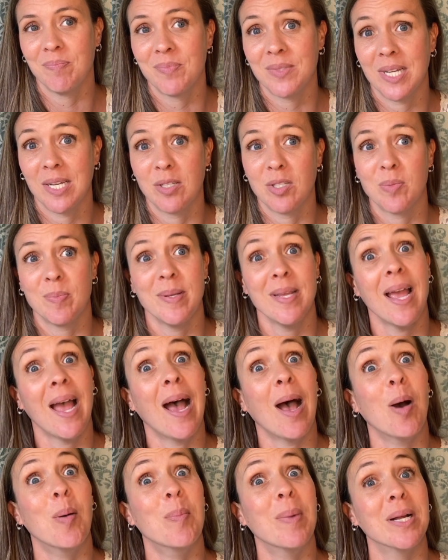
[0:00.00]
Tells me
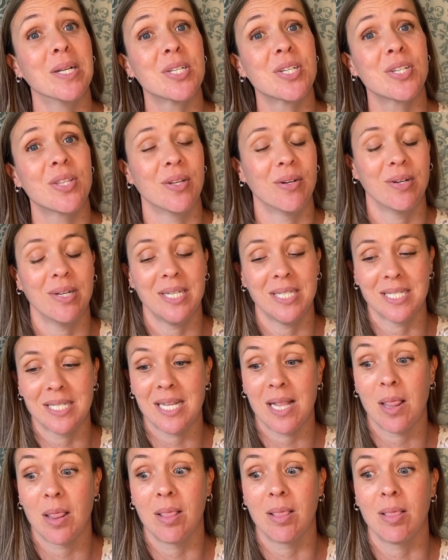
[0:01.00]
how much there is.
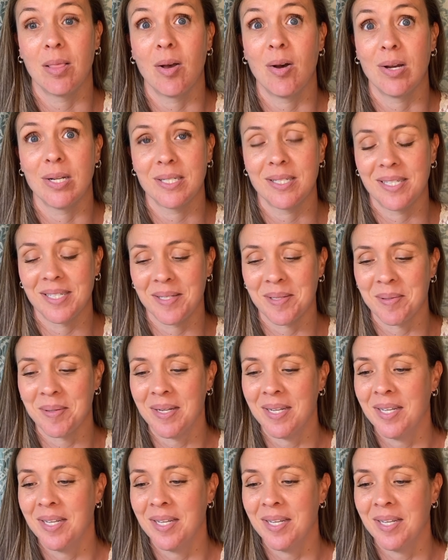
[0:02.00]
Lots.